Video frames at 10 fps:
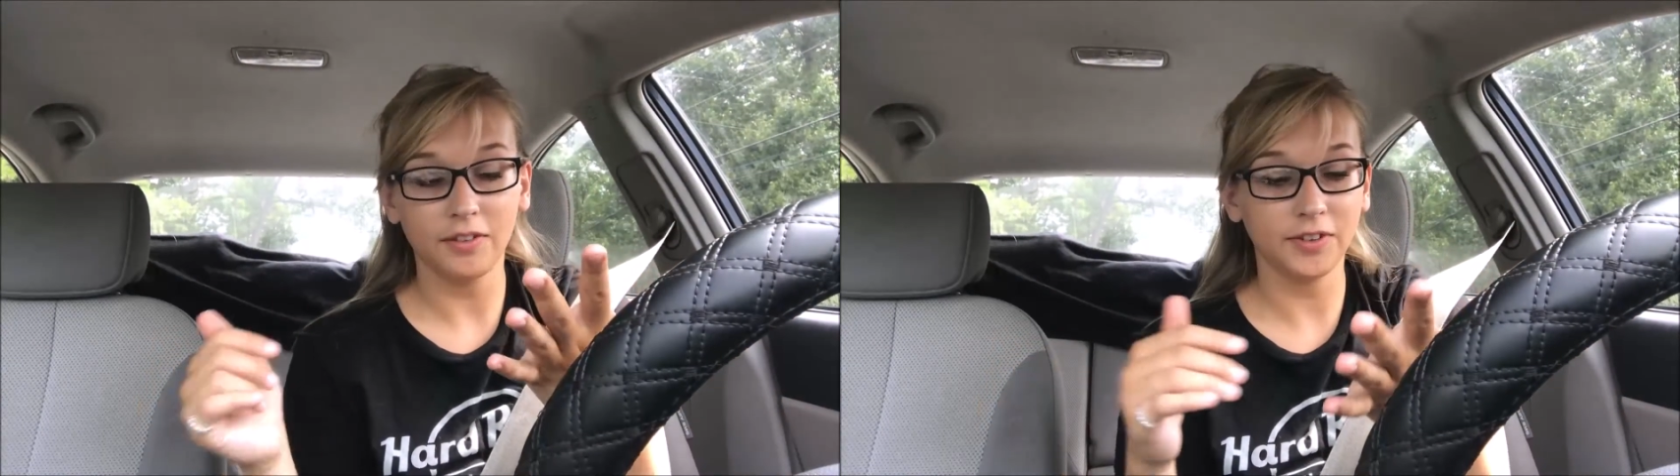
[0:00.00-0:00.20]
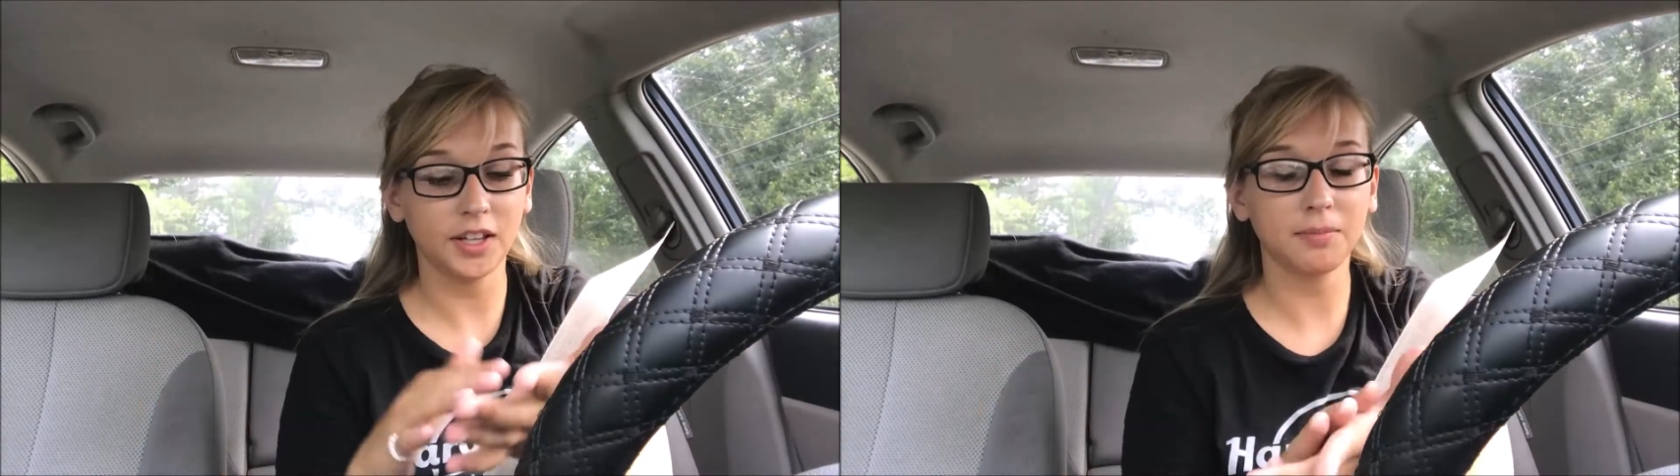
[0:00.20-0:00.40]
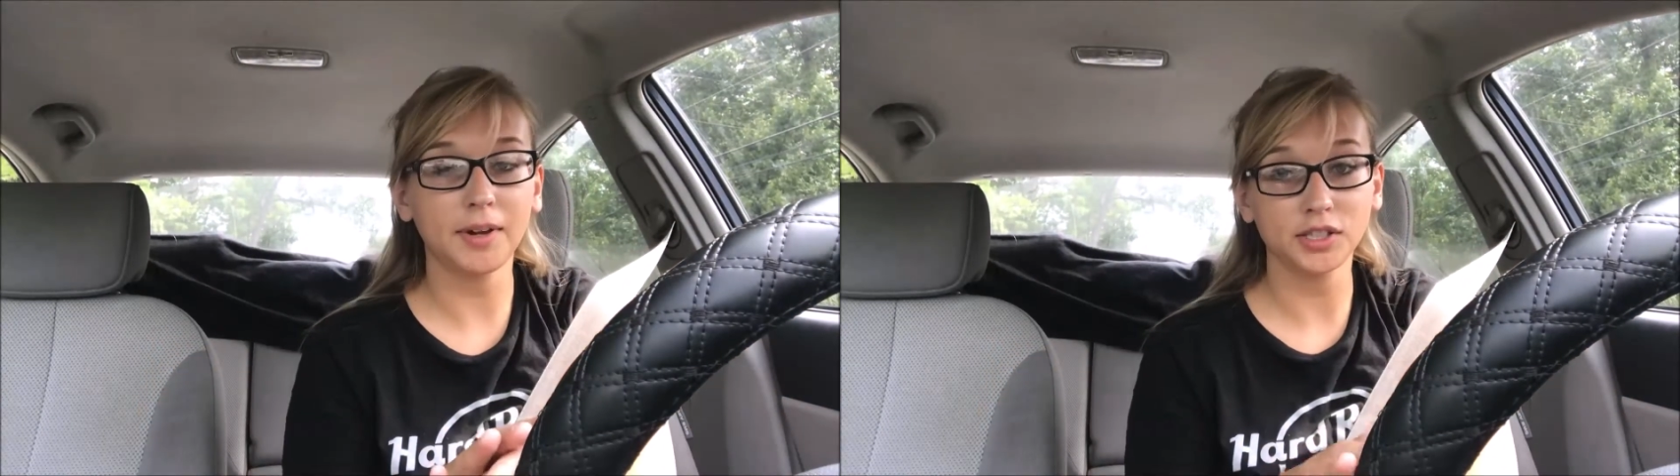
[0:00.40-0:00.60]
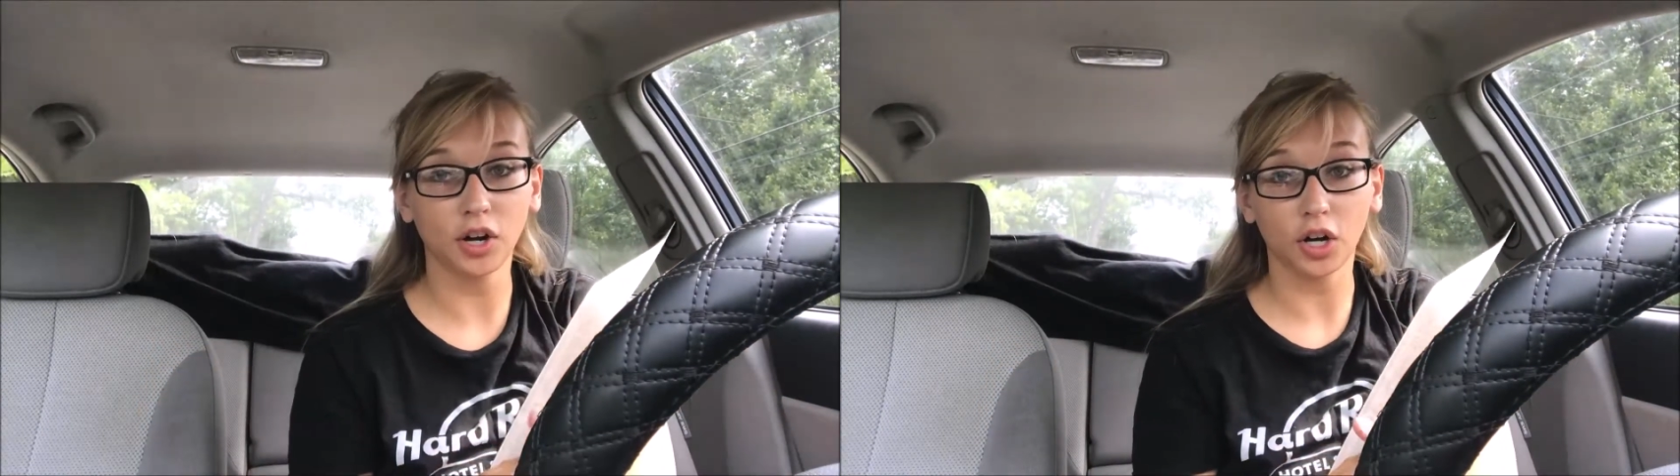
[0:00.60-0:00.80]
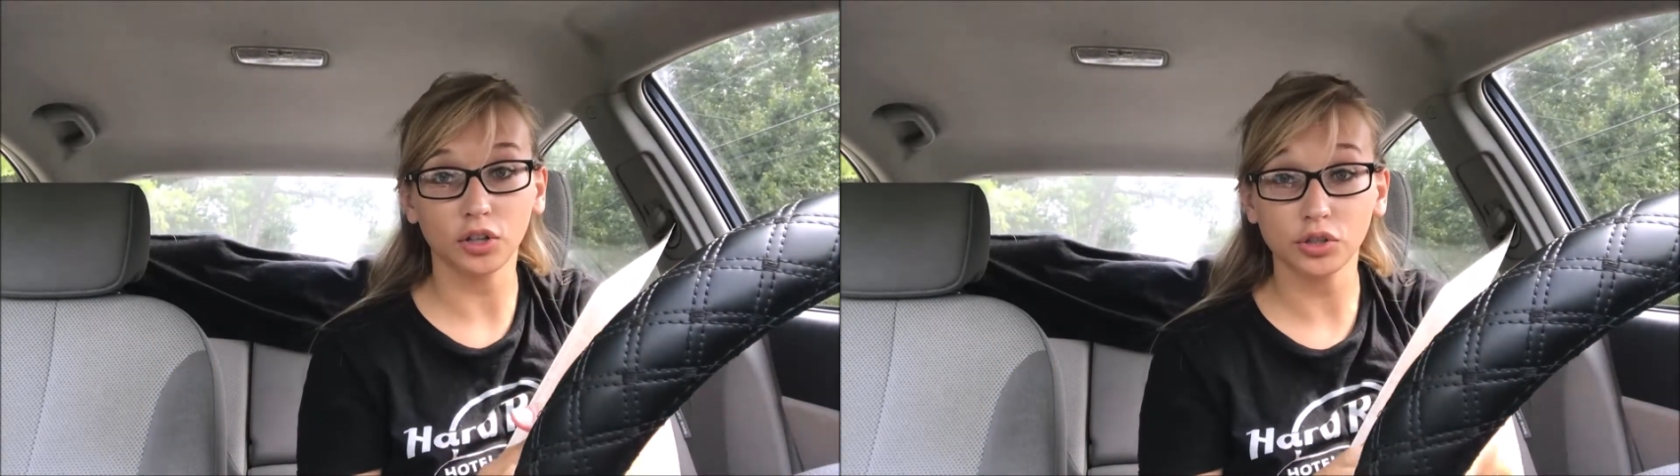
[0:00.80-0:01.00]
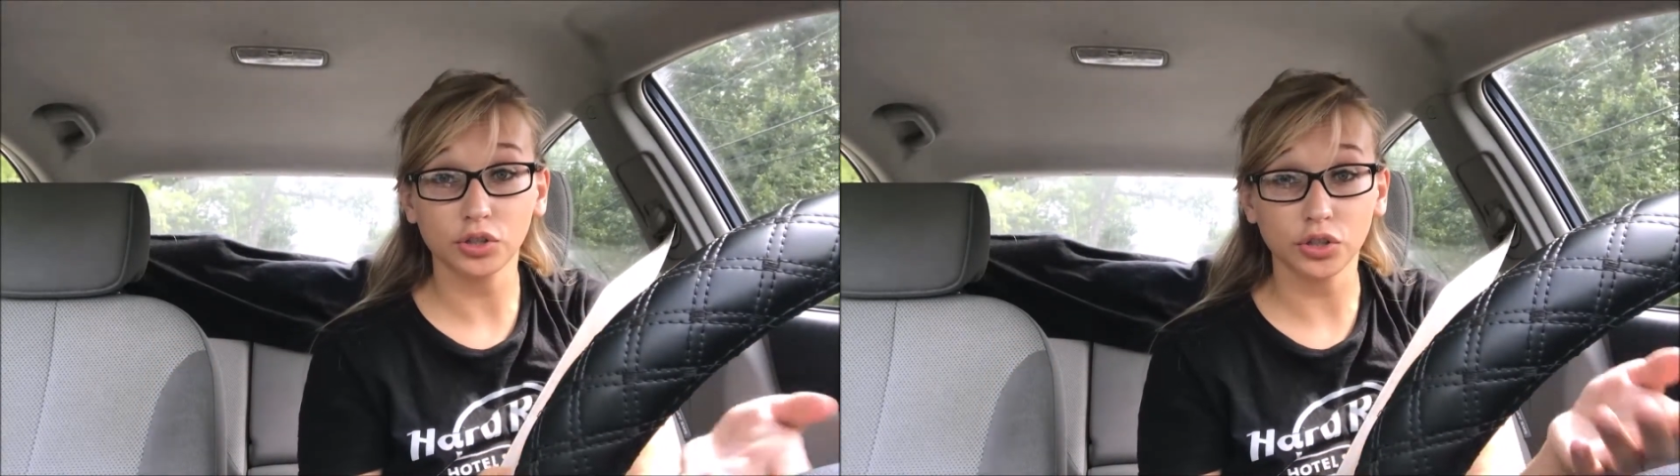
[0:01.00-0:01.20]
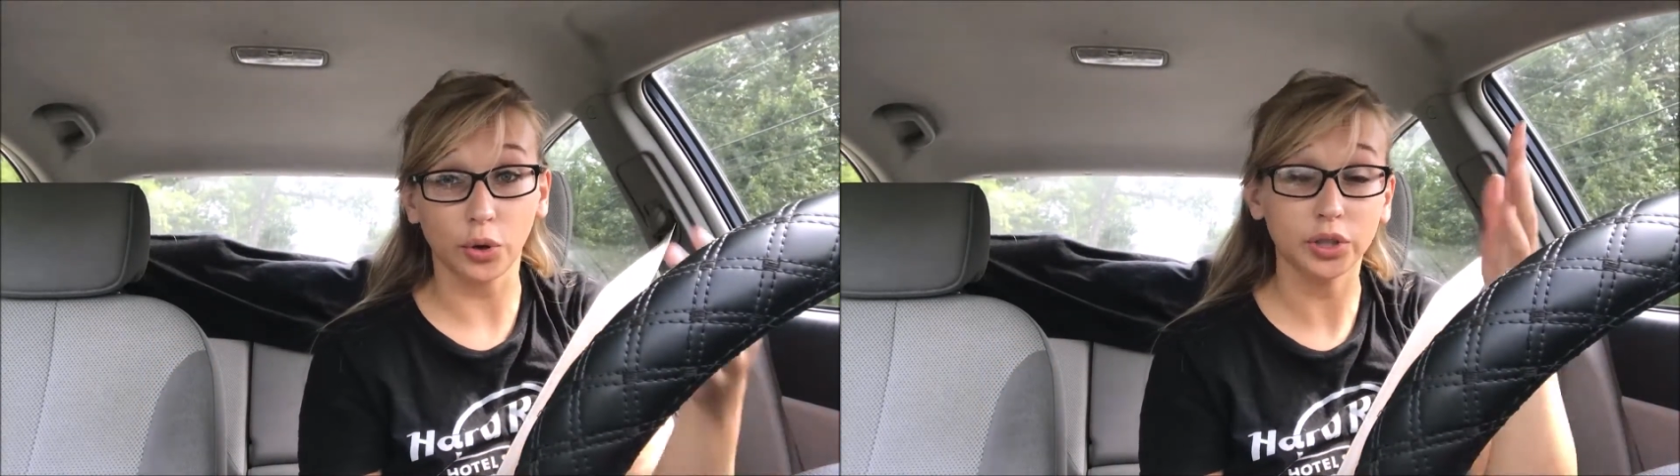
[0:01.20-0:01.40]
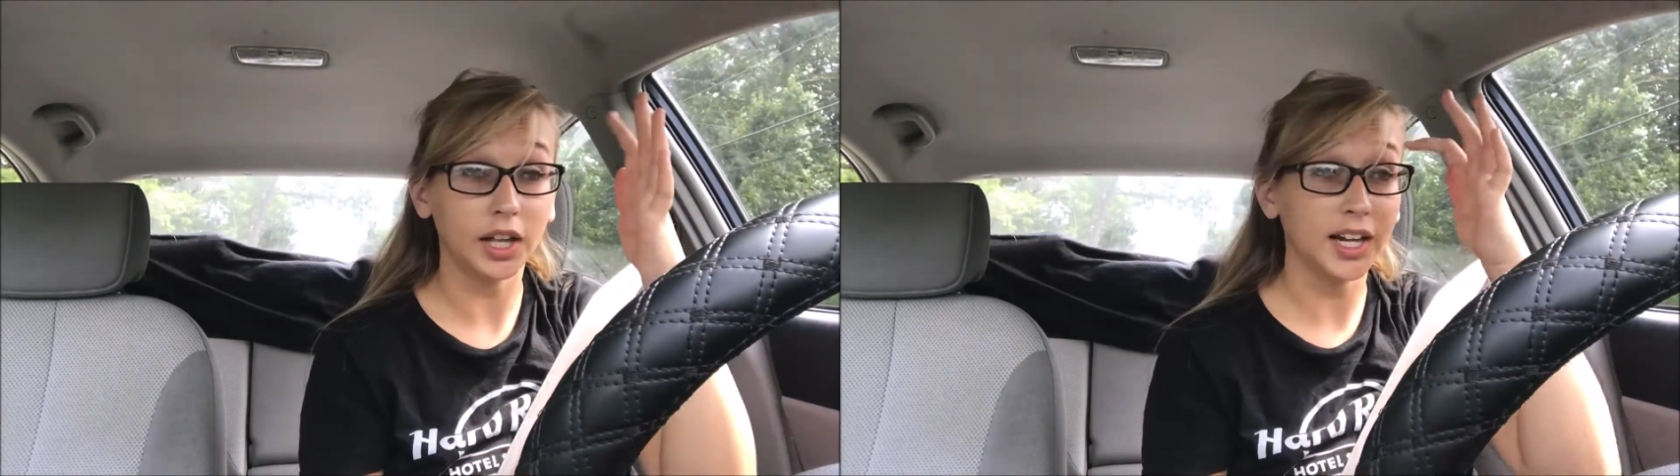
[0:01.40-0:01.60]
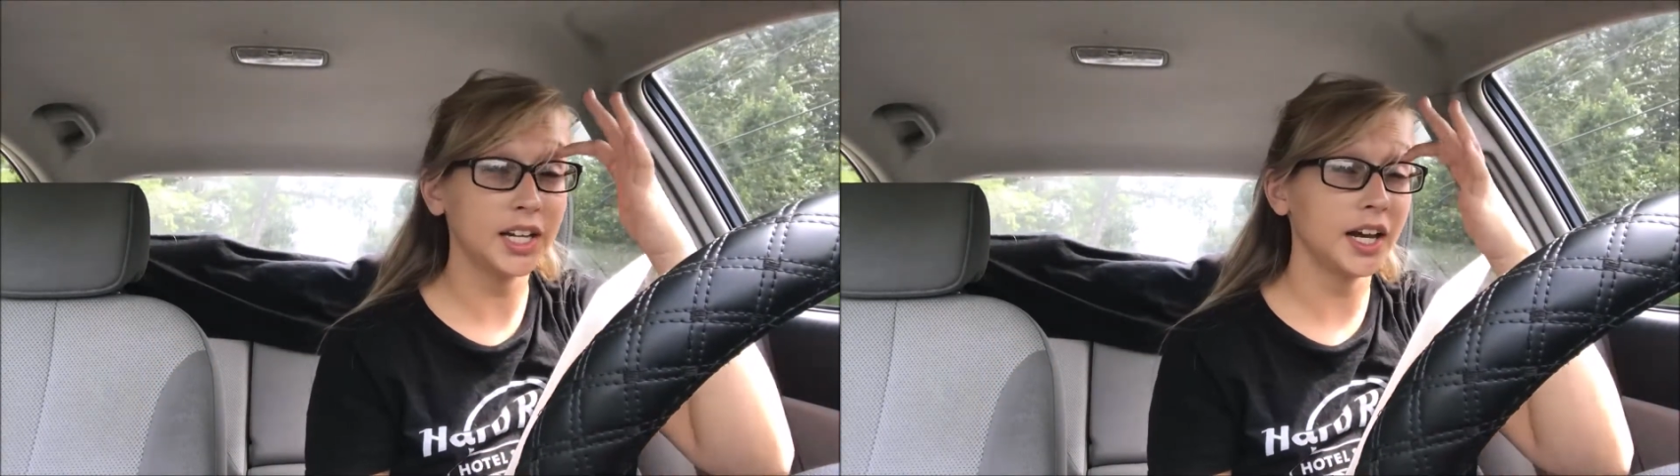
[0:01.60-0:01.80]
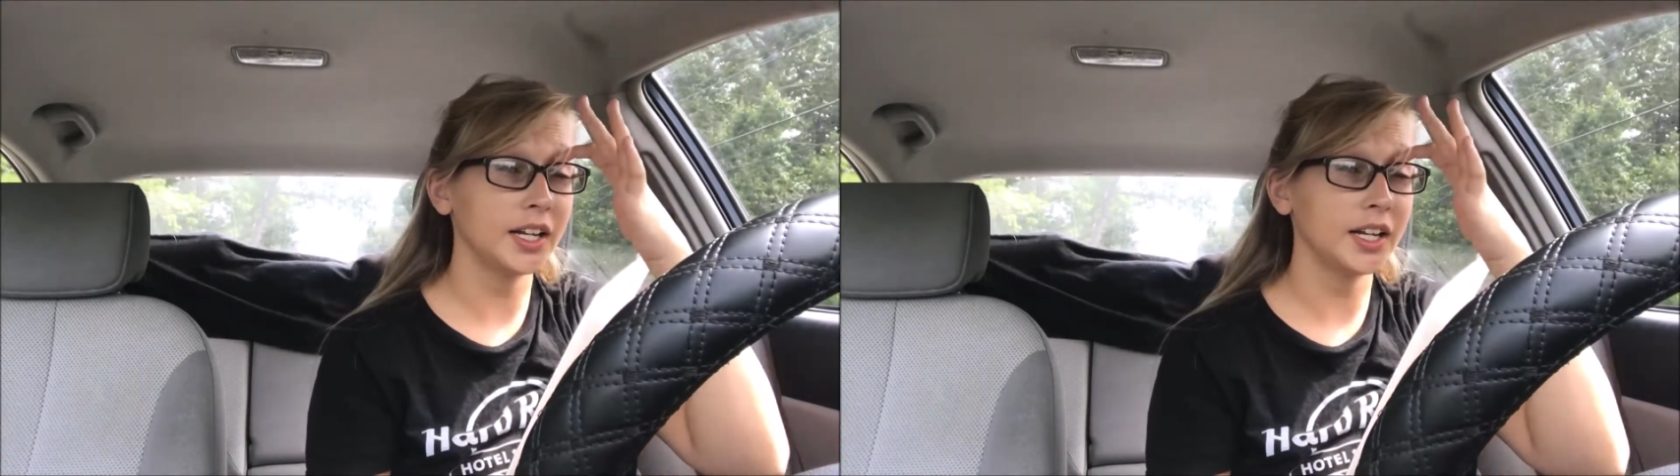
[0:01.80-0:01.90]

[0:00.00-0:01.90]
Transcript: I feel like my scar looks so light,